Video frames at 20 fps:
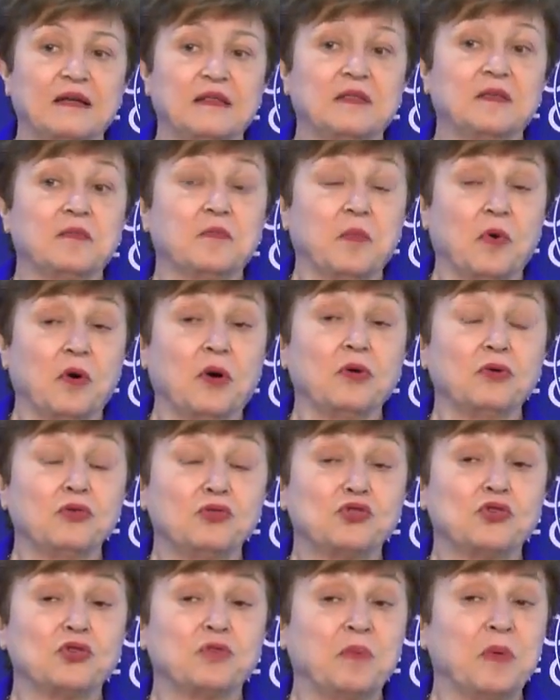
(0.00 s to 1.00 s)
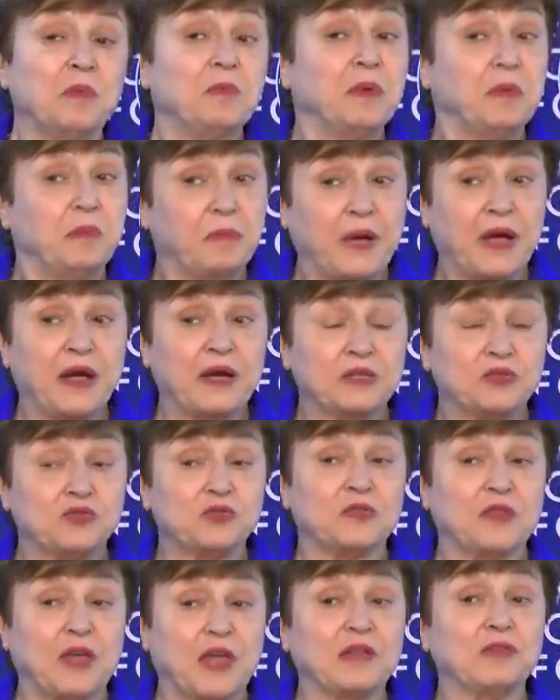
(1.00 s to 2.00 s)
the more you should be prepared
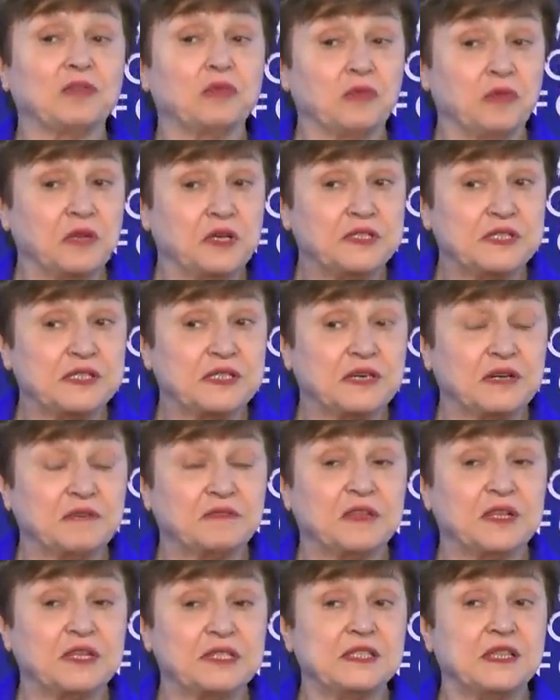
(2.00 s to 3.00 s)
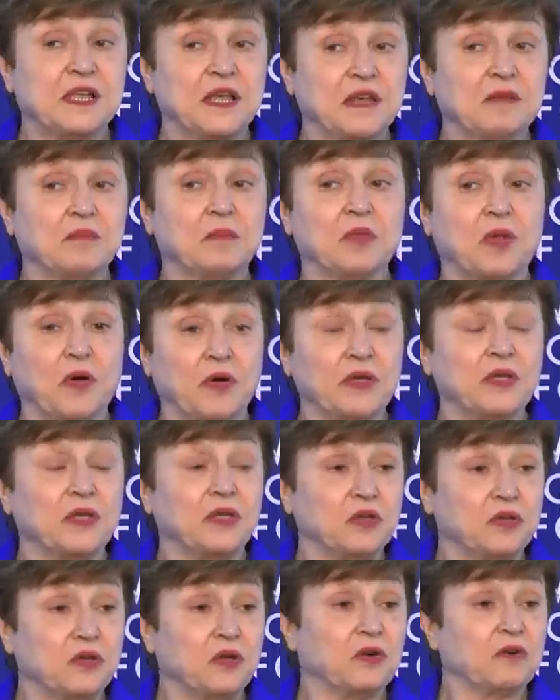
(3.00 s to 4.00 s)
to take the risk of this thing blowing
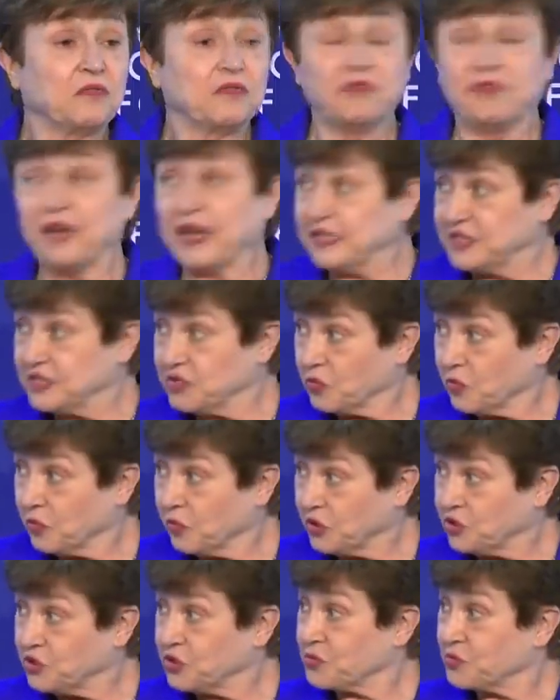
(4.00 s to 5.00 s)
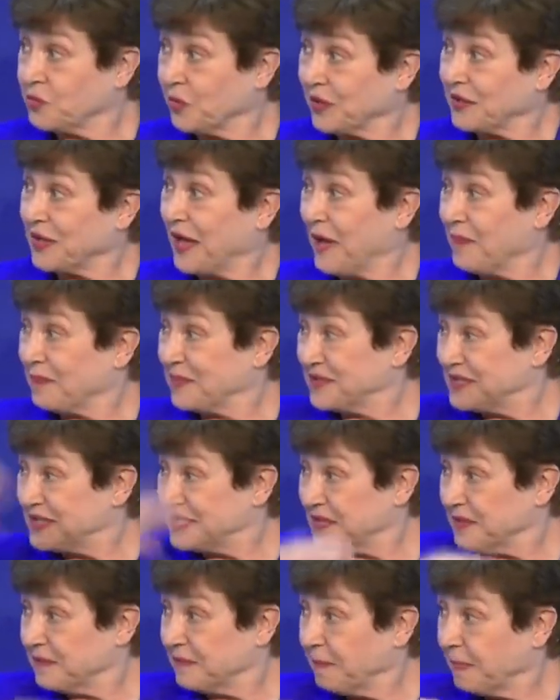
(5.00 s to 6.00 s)
in your face, which is what happened
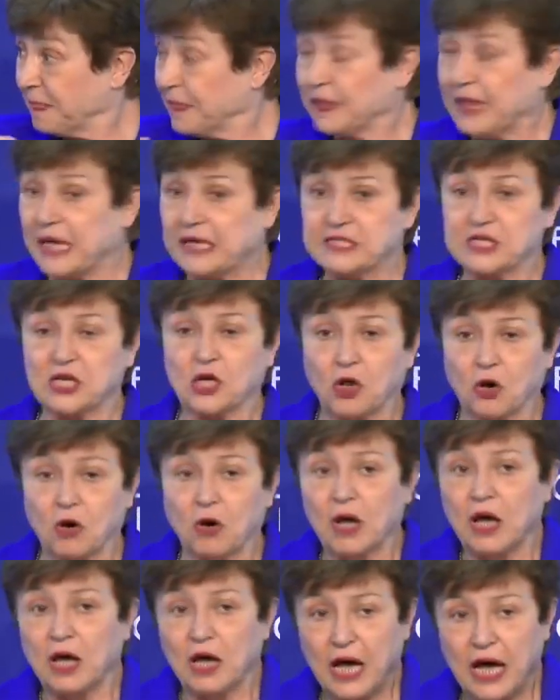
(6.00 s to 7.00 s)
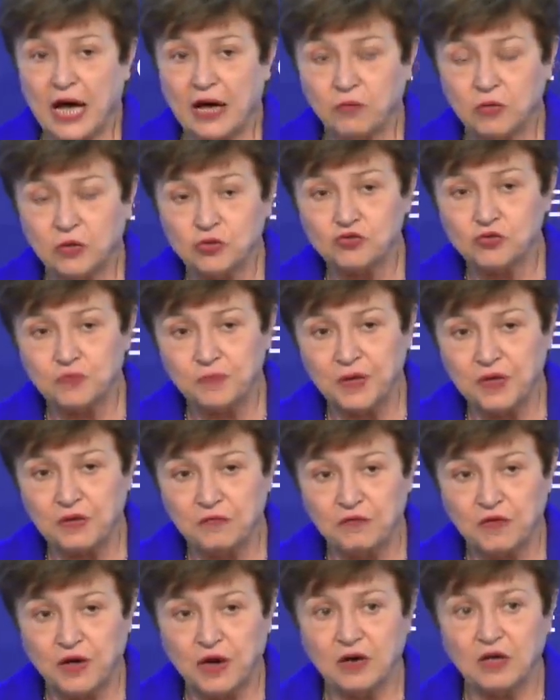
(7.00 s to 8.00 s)
some days ago. I want to
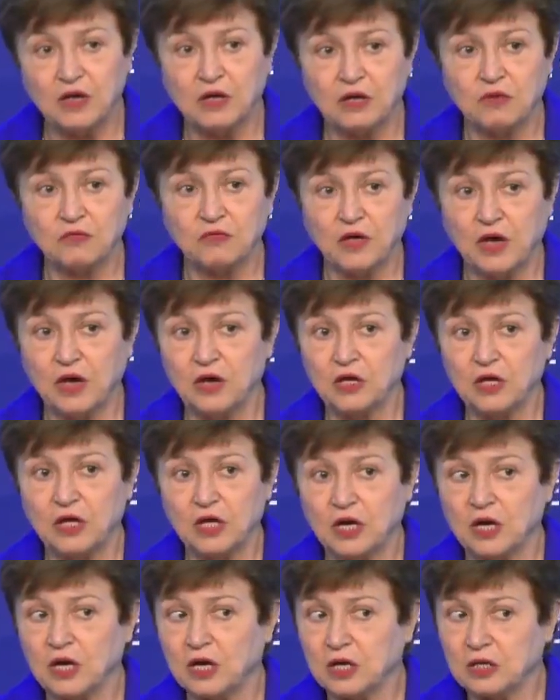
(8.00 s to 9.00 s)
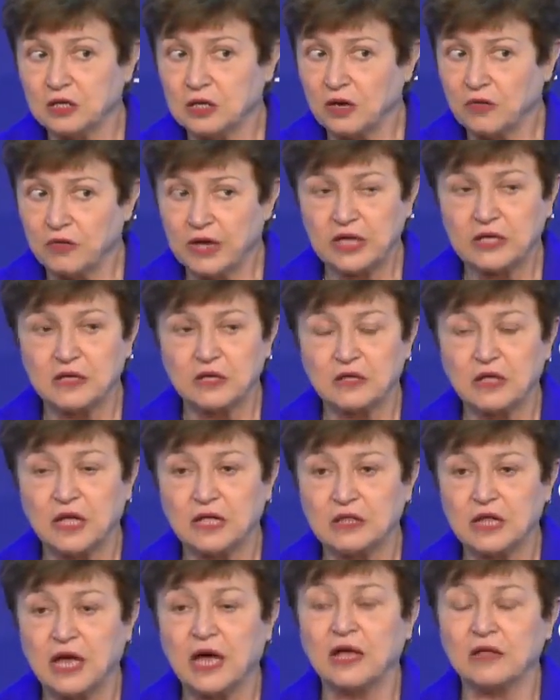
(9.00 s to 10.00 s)
be very, very direct
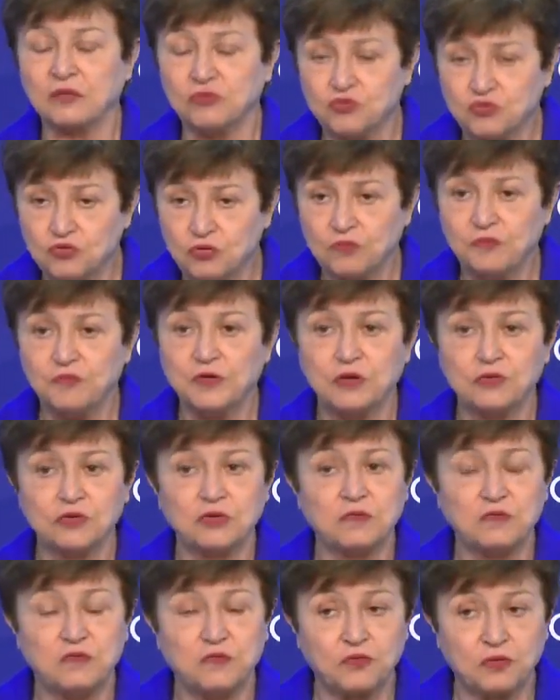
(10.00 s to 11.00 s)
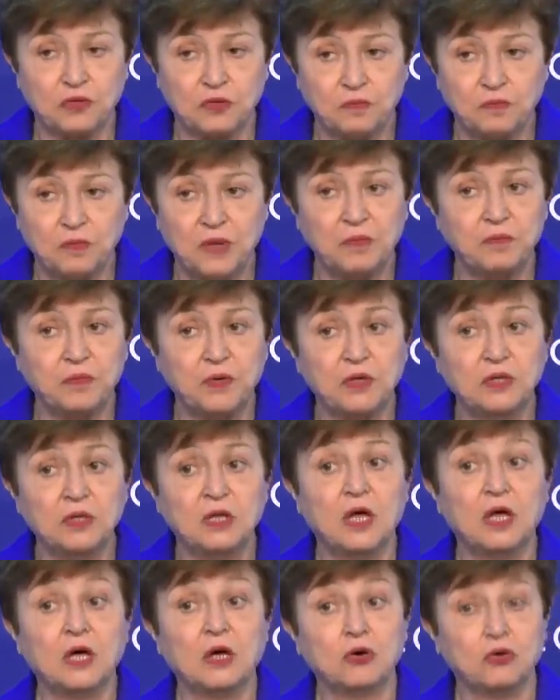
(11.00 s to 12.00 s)
that I do feel that for the
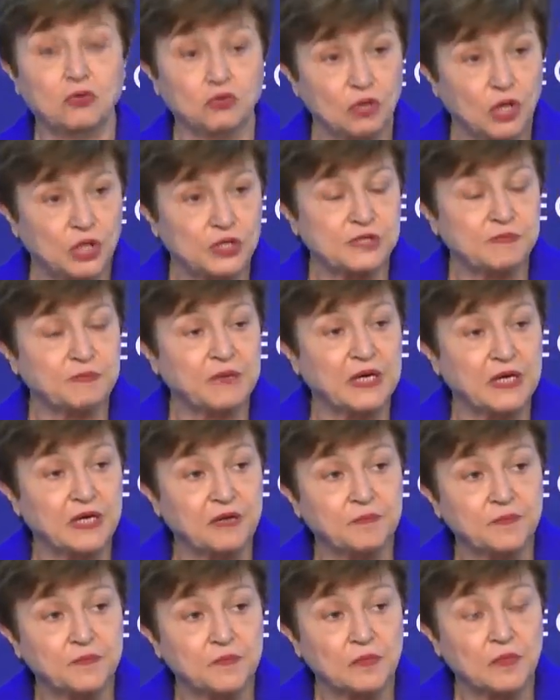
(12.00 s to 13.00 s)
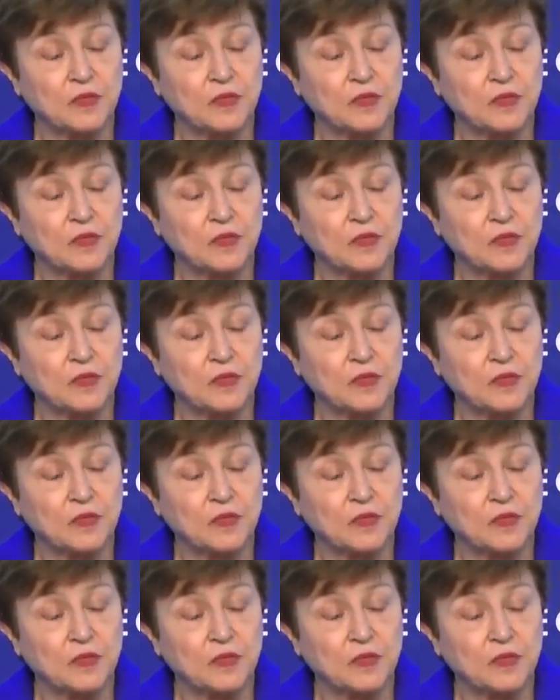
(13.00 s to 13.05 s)
people who lost money,